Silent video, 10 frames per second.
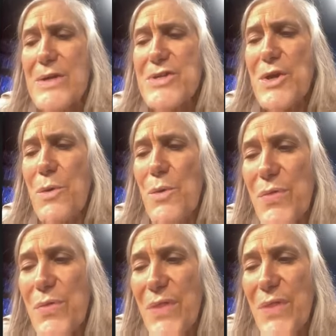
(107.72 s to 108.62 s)
So
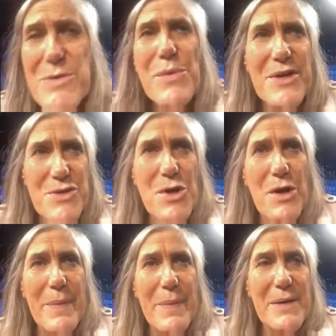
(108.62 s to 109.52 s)
that's what we're going to
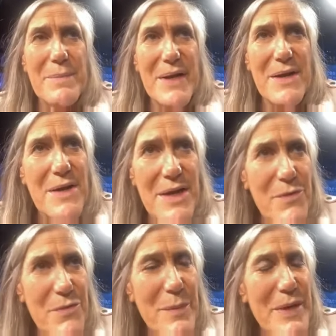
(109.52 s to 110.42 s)
talk about in a minute and
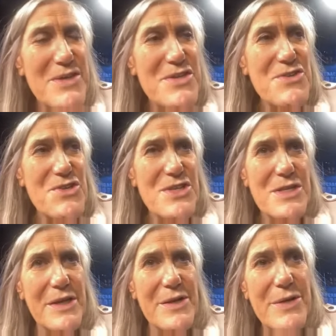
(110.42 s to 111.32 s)
hear from an
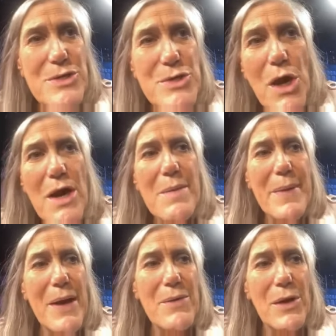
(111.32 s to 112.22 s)
indigenous leader and talk
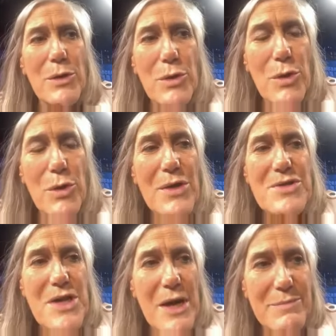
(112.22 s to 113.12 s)
about a
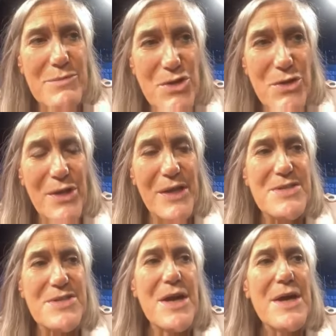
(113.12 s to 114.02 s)
longtime
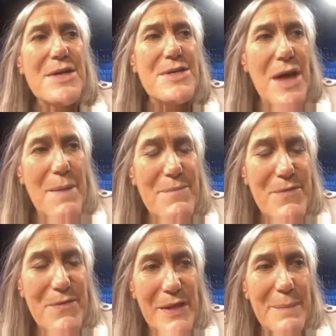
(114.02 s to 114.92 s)
journalist, Dom
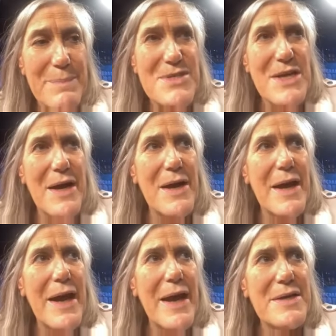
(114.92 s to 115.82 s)
Phillips,
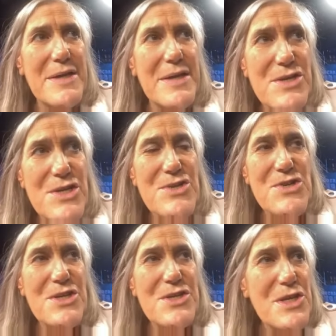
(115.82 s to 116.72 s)
and an
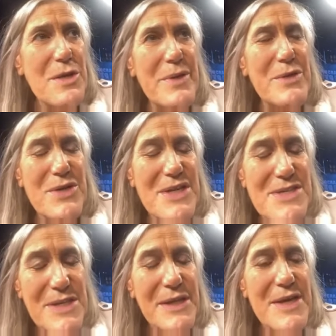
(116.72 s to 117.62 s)
indigenous
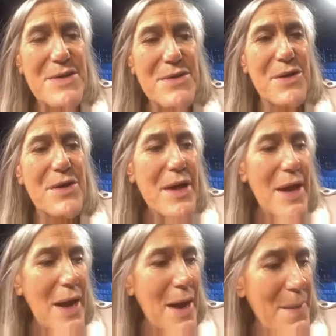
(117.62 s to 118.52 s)
communities leader,
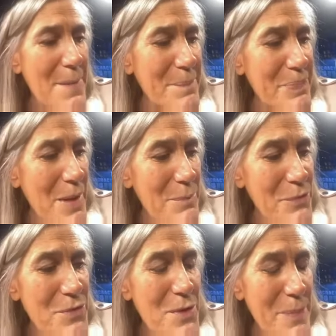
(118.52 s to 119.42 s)

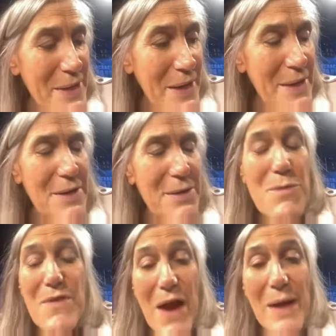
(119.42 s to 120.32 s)
Bruno Pereira,
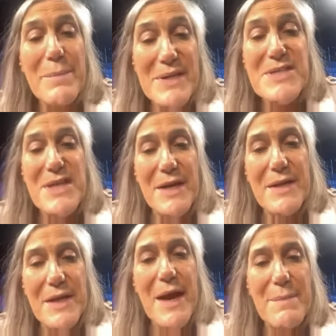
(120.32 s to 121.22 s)
who've gone missing
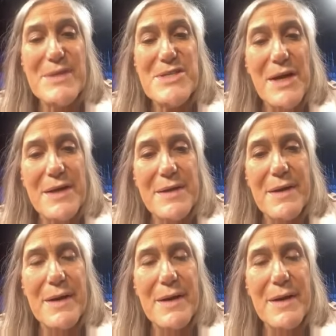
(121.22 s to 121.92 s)
in the Amazon.